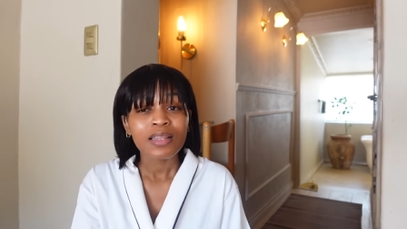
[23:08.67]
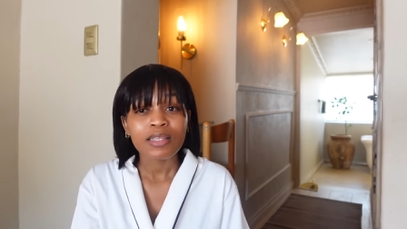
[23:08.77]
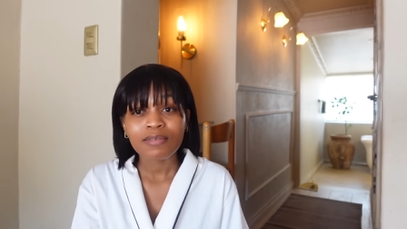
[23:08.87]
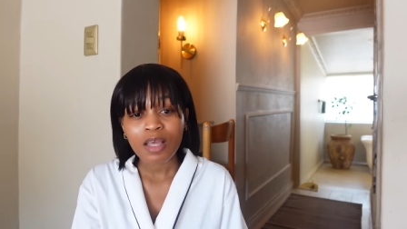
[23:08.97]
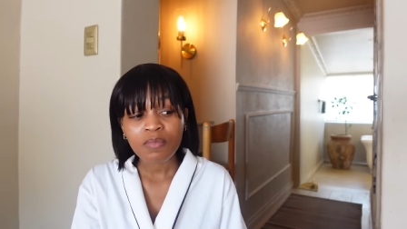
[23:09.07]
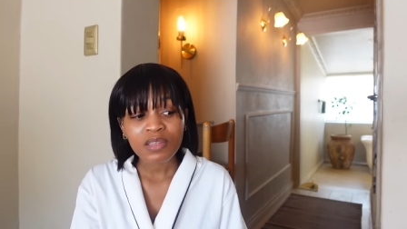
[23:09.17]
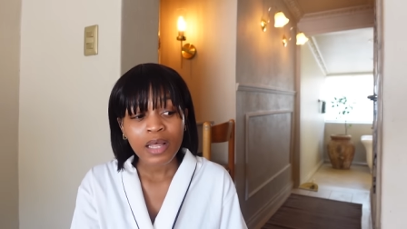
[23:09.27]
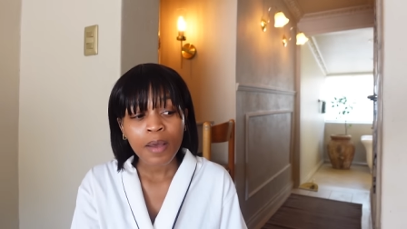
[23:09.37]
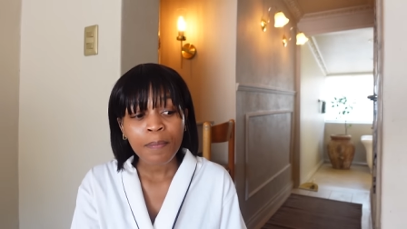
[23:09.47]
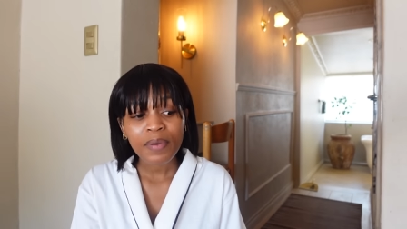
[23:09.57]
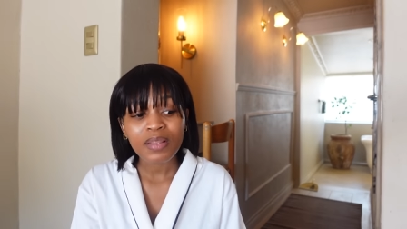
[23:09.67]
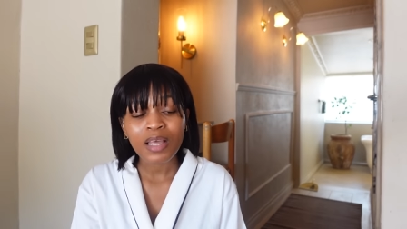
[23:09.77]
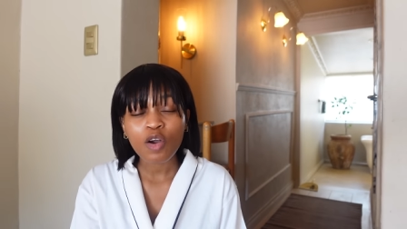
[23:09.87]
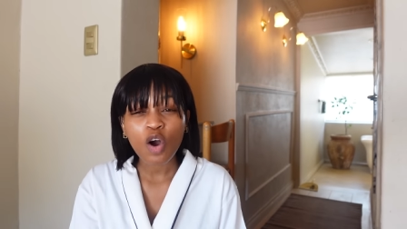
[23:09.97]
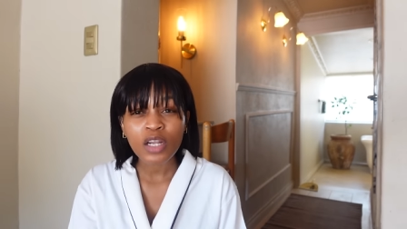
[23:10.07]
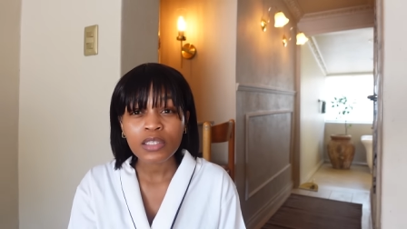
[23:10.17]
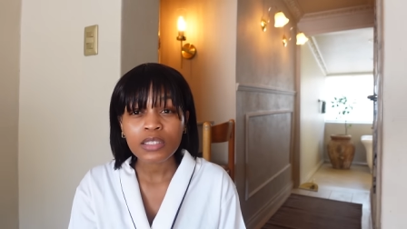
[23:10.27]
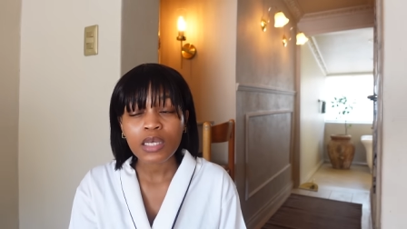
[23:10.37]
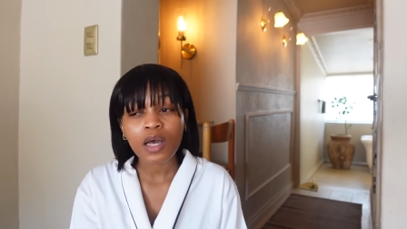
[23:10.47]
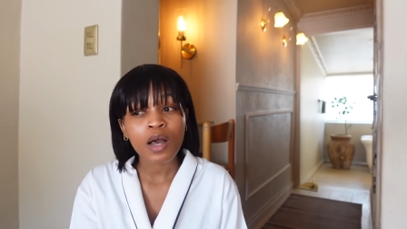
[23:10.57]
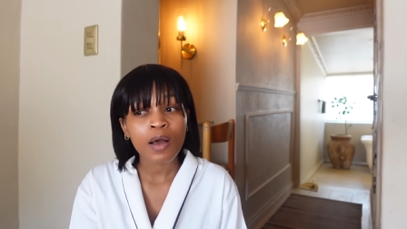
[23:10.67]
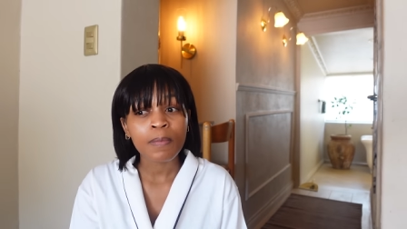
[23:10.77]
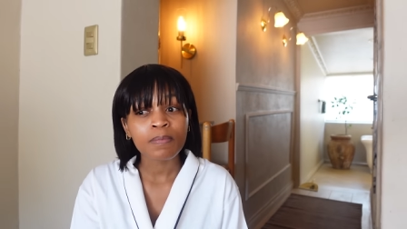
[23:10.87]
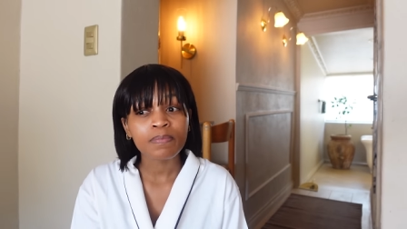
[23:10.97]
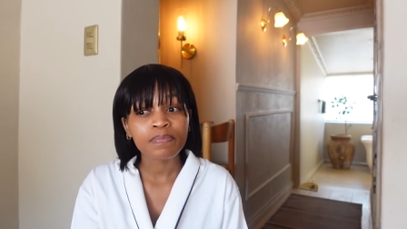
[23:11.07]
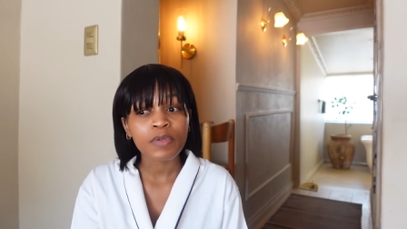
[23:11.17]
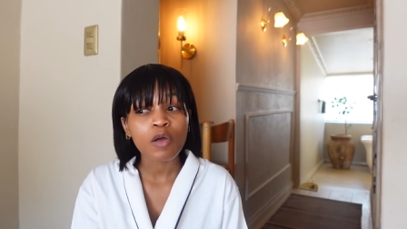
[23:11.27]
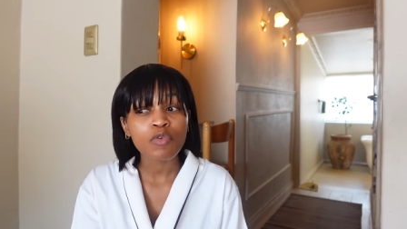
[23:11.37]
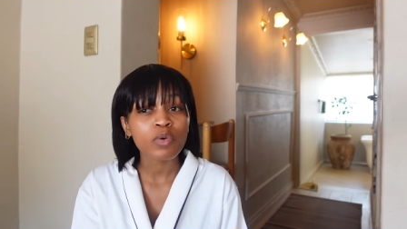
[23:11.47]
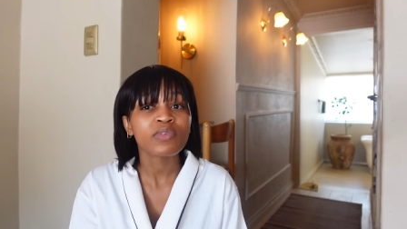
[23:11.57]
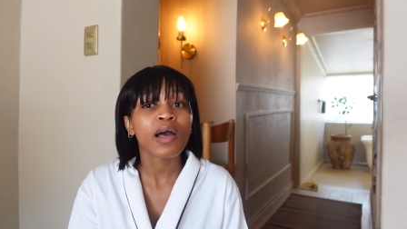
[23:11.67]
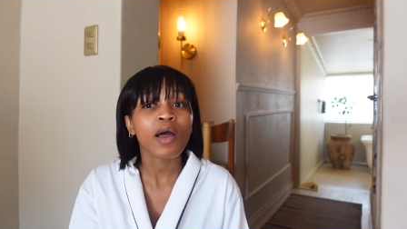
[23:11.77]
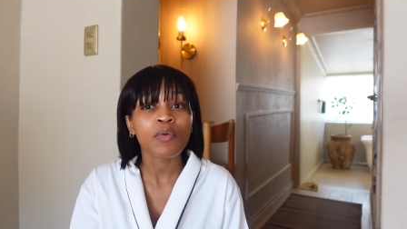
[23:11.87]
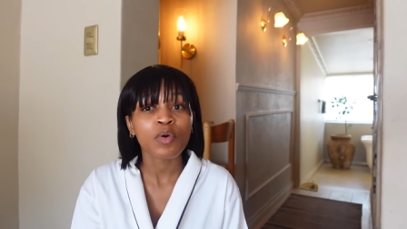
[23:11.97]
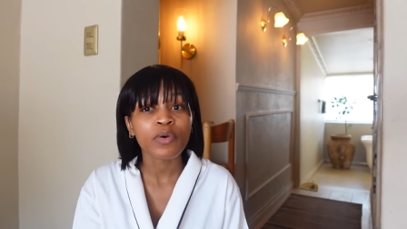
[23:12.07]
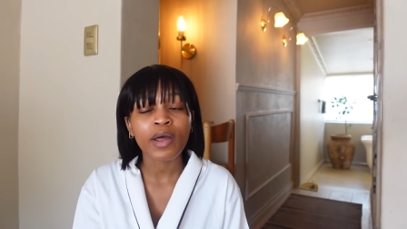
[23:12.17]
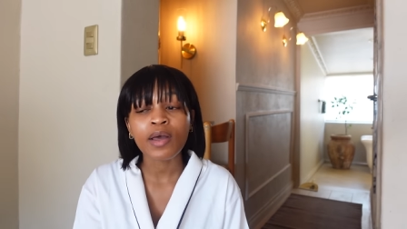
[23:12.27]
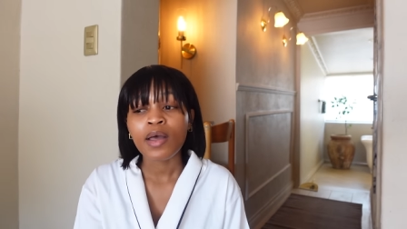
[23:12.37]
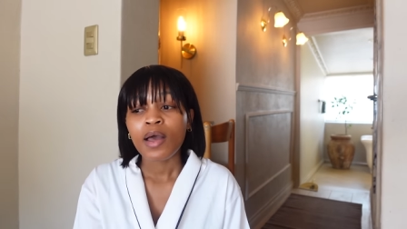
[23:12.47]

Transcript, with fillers: the same slab they call it um, Rosa Aurora.